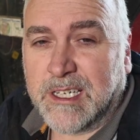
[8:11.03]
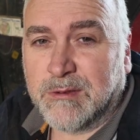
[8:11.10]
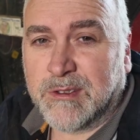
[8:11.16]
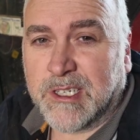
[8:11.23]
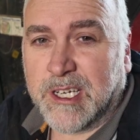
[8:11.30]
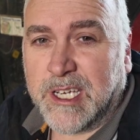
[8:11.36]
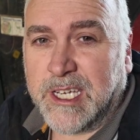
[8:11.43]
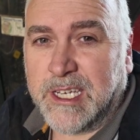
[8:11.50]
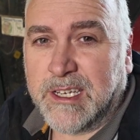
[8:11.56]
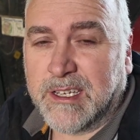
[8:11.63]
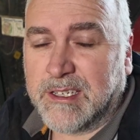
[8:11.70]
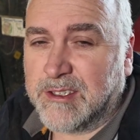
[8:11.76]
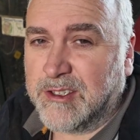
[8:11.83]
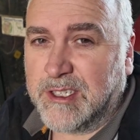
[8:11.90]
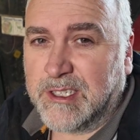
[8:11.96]
outside,
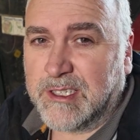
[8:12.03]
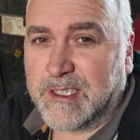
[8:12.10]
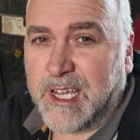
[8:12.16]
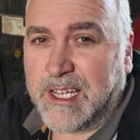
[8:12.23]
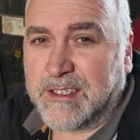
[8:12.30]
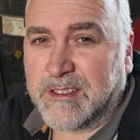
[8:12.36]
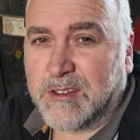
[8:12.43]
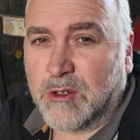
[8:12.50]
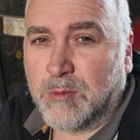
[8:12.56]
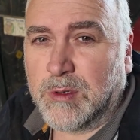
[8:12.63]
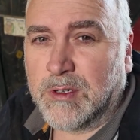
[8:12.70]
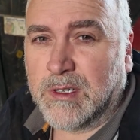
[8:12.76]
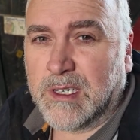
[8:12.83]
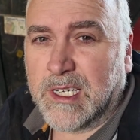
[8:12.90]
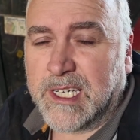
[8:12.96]
she gets
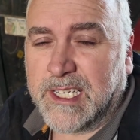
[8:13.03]
stubborn.